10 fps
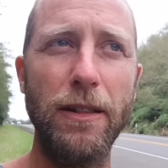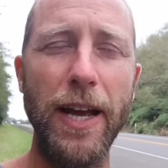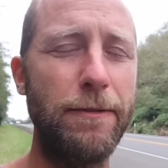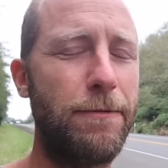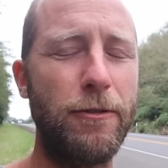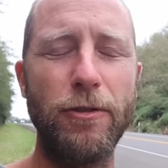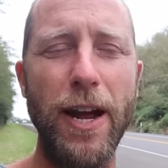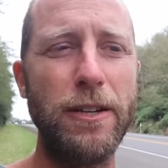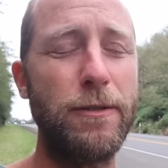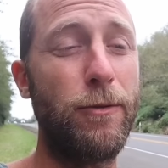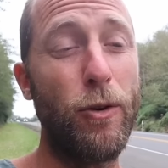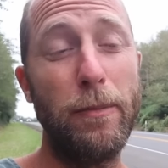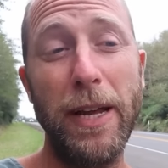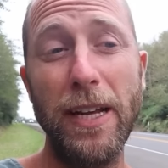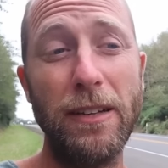life
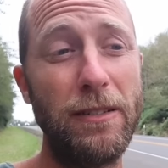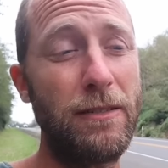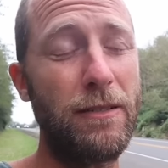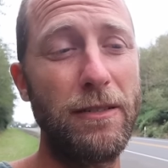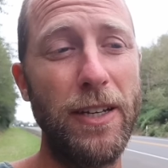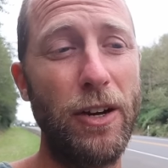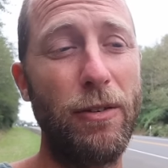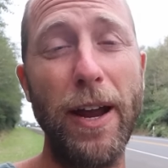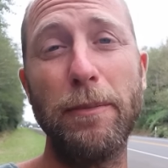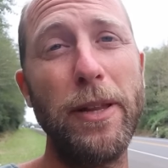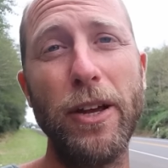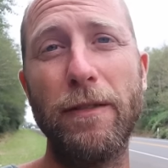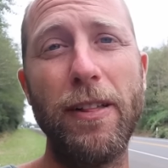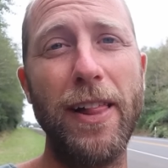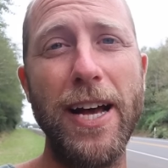transforming incredibly
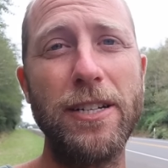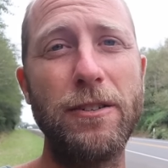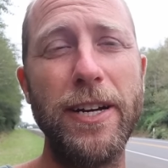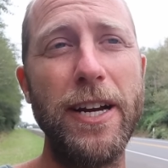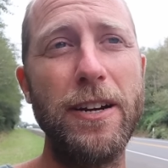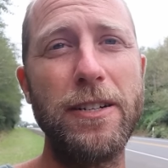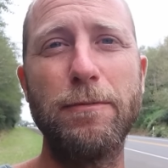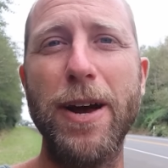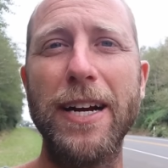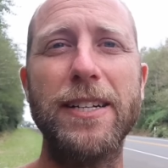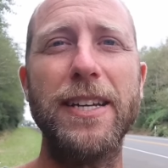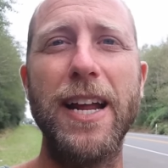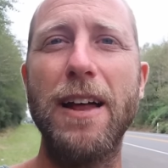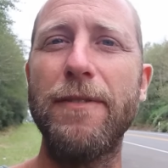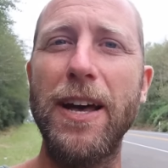over the last three years of practicing
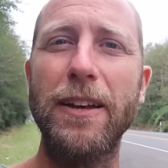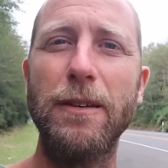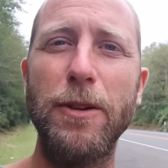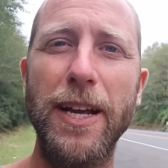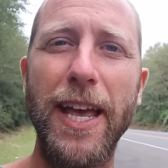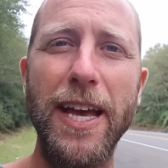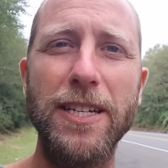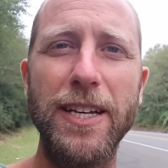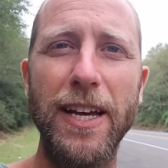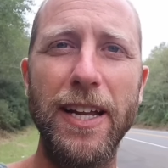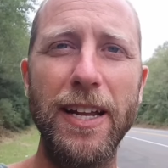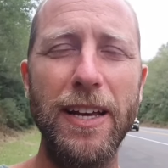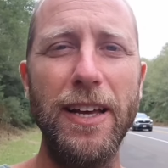nonviolent communication,